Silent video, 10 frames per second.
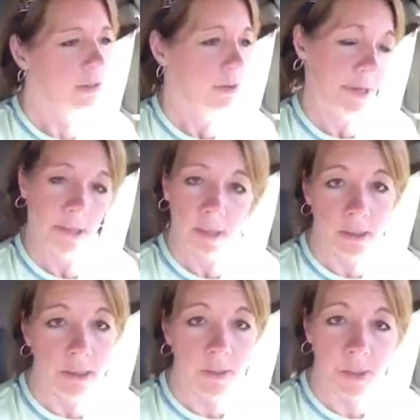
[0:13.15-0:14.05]
all my
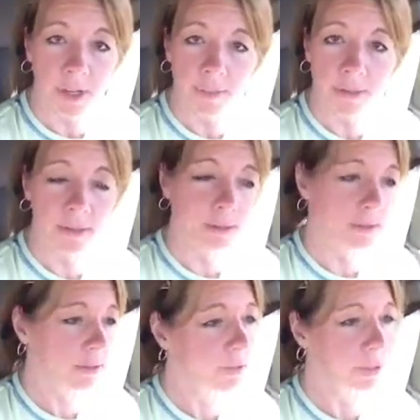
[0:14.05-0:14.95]
current
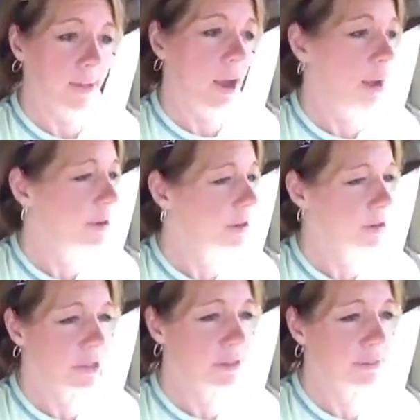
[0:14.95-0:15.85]
subscribers, all my
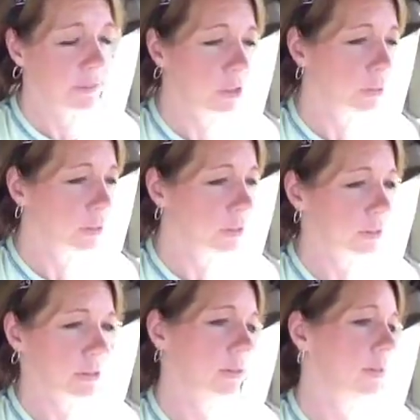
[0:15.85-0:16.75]
commenters, all my
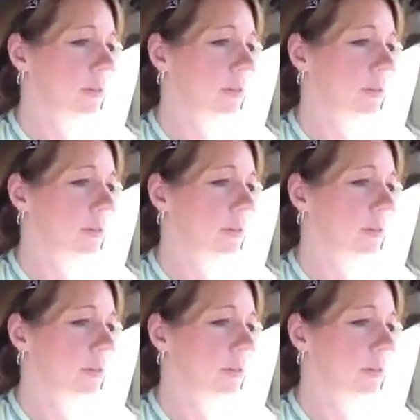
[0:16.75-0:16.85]
viewers,